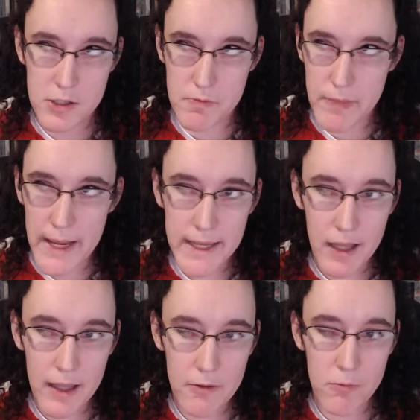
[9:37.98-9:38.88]
make
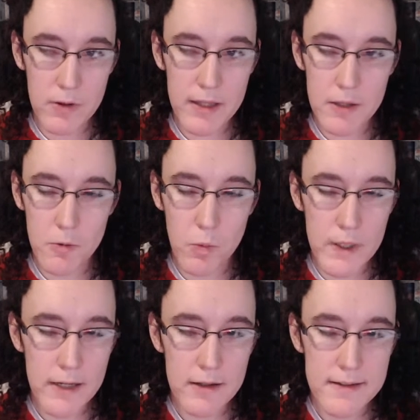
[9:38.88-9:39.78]
a really
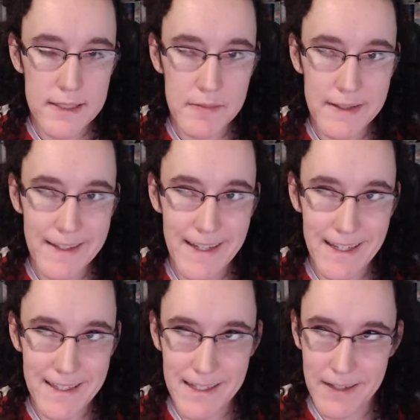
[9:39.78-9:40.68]
weird, seemingly
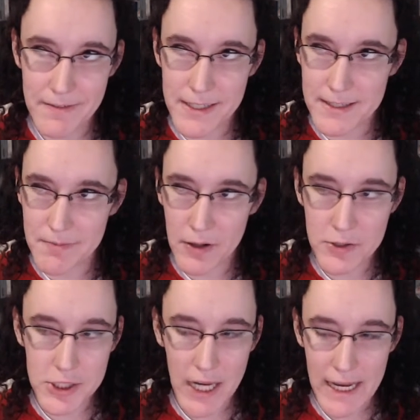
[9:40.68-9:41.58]
insignificant small
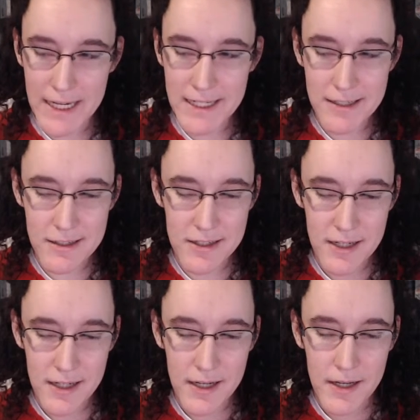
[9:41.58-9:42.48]
change,
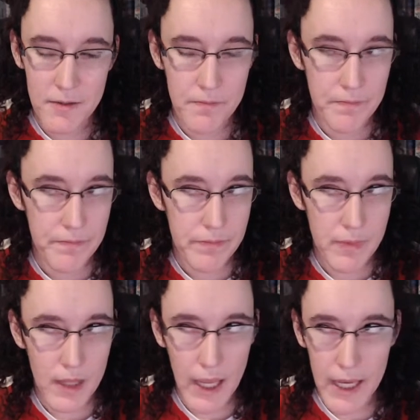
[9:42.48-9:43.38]

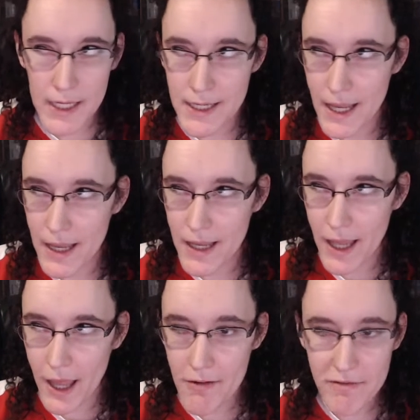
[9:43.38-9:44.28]
and
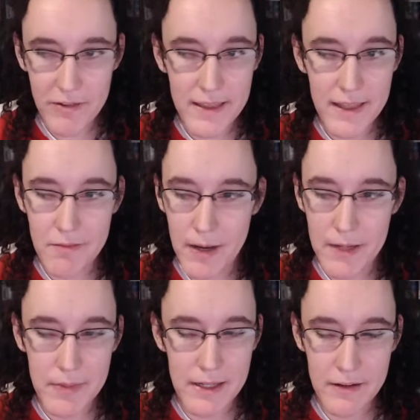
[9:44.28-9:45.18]
everything
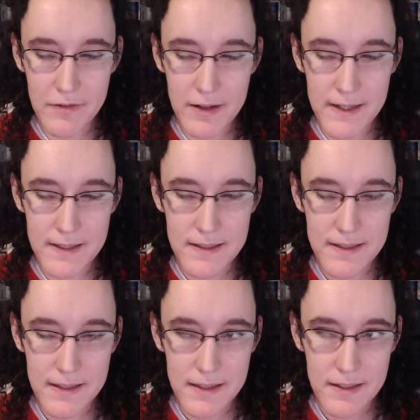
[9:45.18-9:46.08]
might be different.
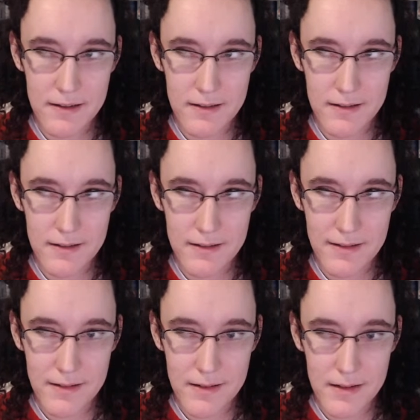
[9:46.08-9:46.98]

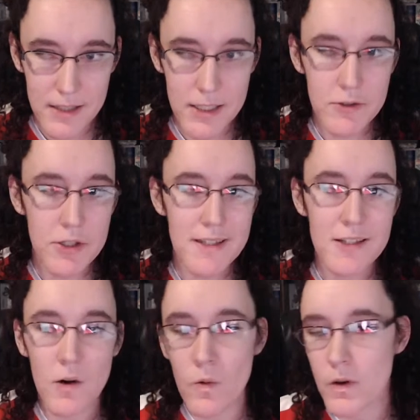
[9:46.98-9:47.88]
You just
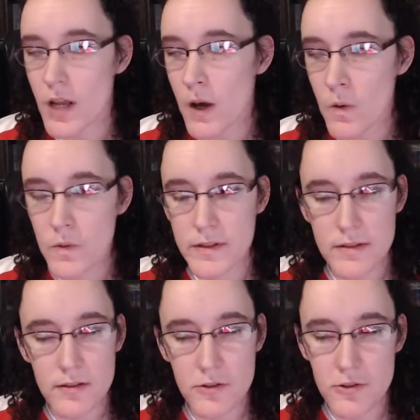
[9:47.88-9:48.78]
don't know
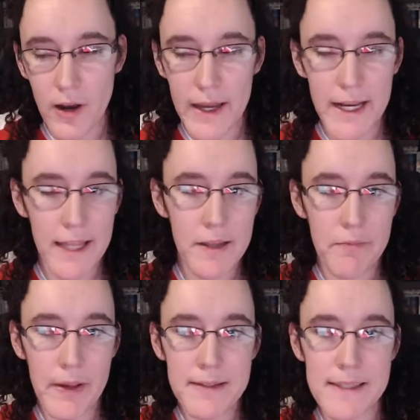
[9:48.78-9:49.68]
until you try it. And the
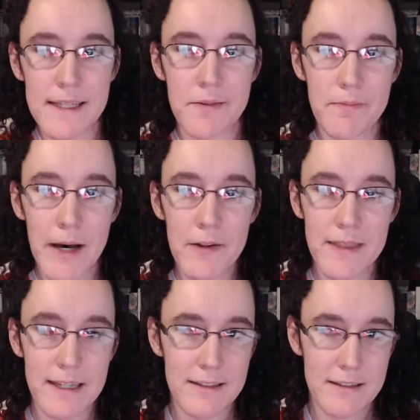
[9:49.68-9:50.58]
best thing
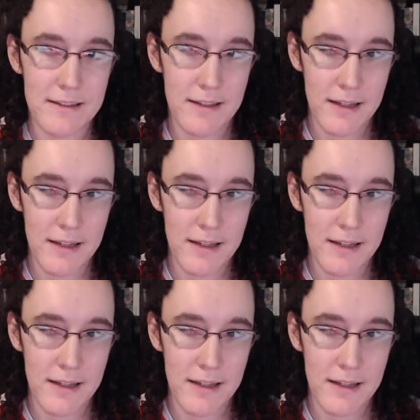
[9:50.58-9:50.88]
about this